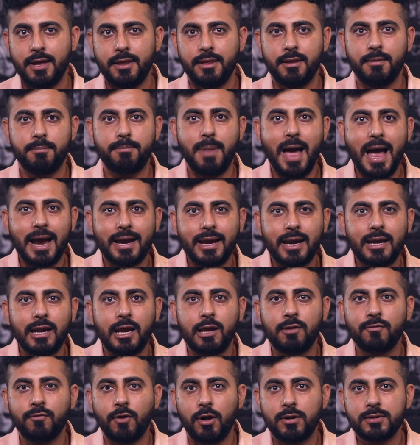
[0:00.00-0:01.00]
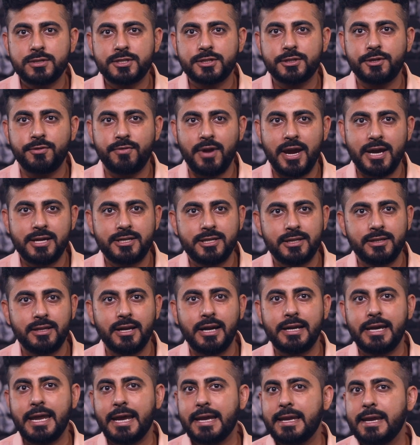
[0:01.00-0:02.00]
The backend involves creating
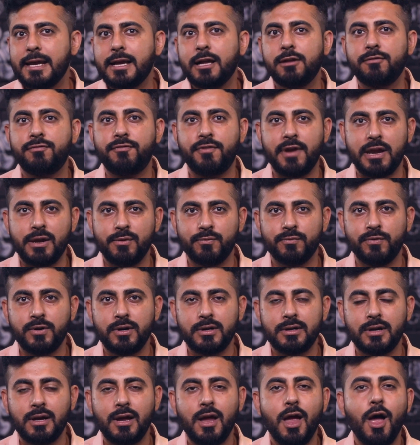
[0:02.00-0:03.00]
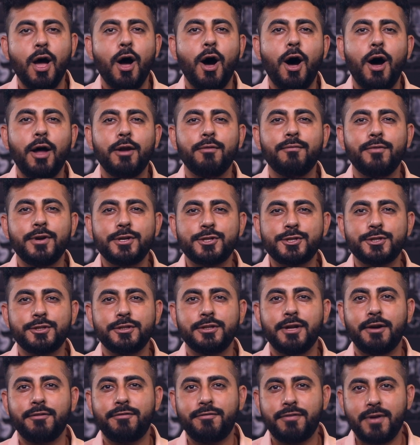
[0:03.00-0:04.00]
the technical framework on which
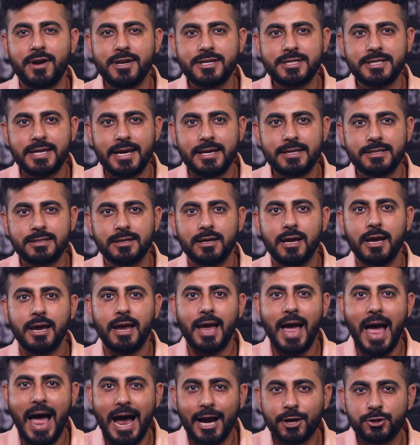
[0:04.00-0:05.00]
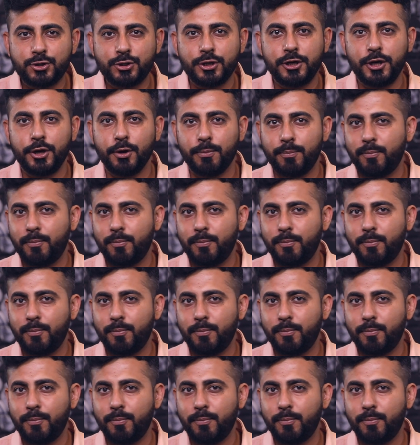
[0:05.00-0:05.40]
the front end actually